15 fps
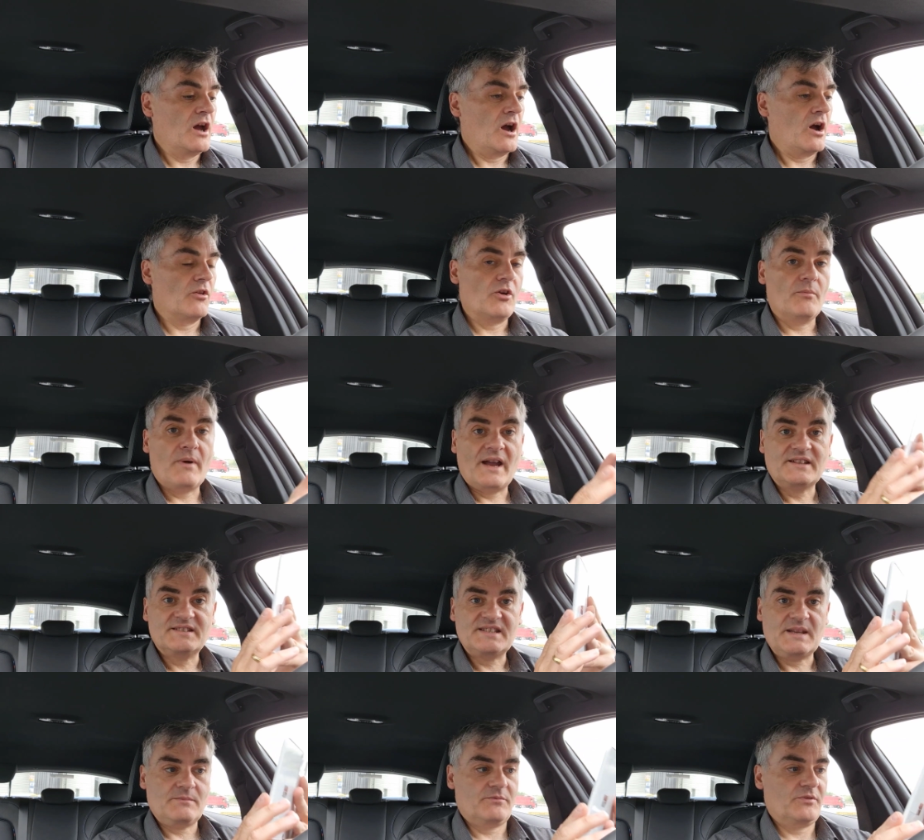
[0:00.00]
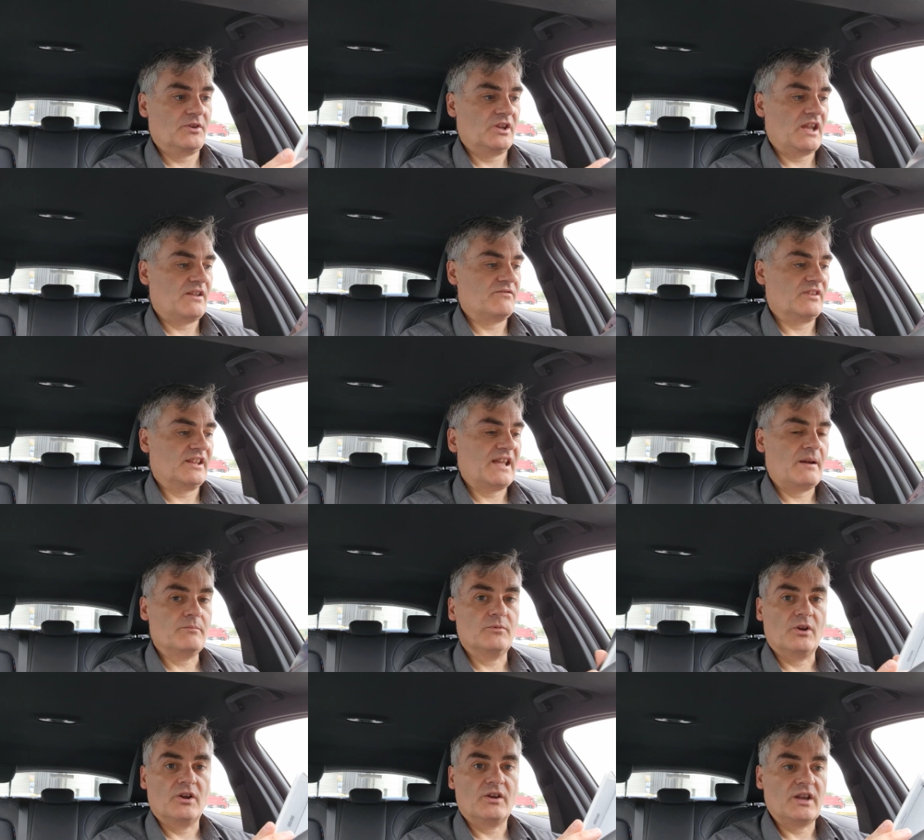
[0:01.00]
Although my tip for getting the
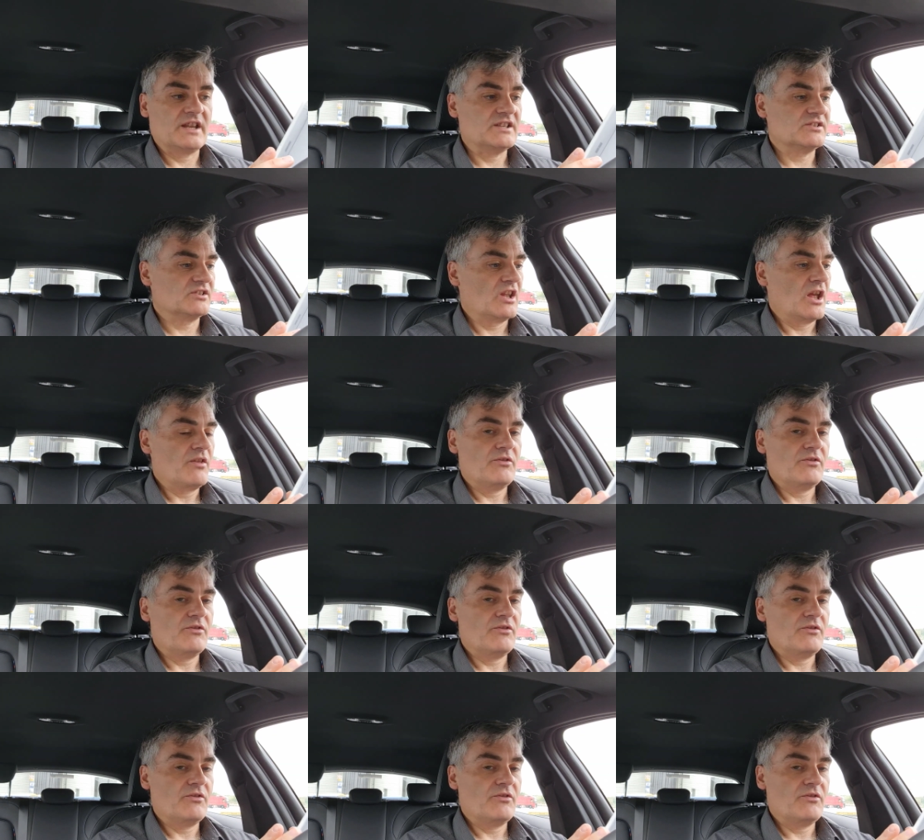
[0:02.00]
camera is,